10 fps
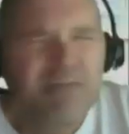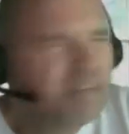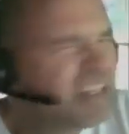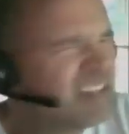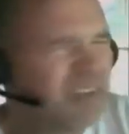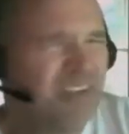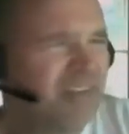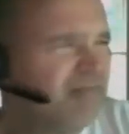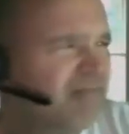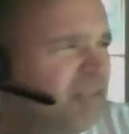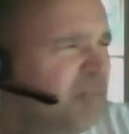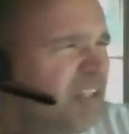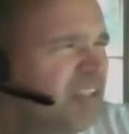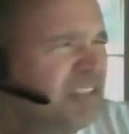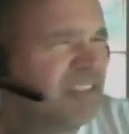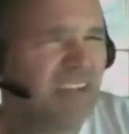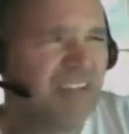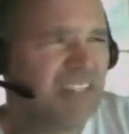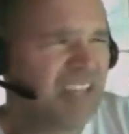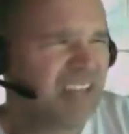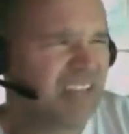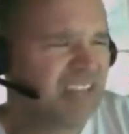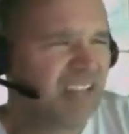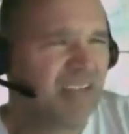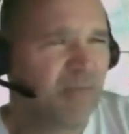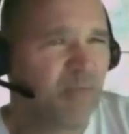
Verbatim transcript: But it's only, you'd be like, it's five seconds. Like,